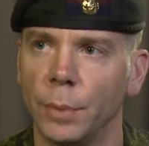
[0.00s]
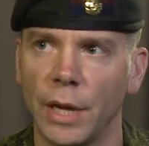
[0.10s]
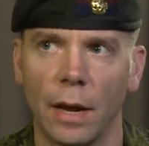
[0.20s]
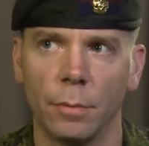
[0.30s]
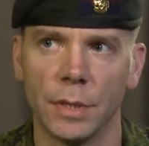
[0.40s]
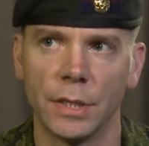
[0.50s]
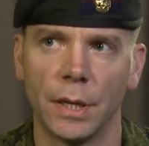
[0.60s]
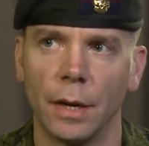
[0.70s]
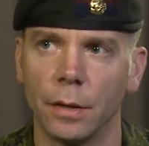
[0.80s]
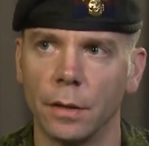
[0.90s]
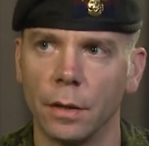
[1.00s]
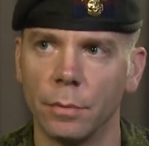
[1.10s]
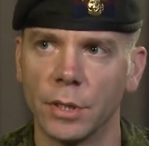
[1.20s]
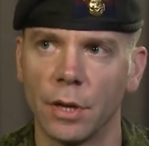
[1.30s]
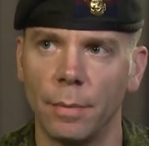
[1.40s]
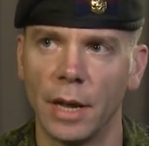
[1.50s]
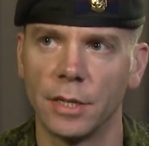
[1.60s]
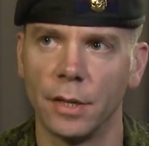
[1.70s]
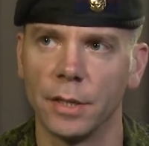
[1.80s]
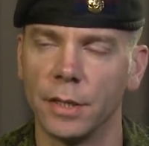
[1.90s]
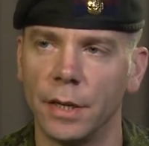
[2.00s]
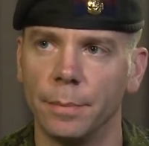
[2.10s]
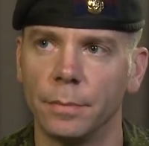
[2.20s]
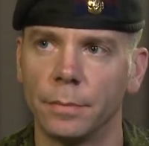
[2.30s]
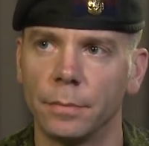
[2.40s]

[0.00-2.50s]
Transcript: yeah, it was combats all the time.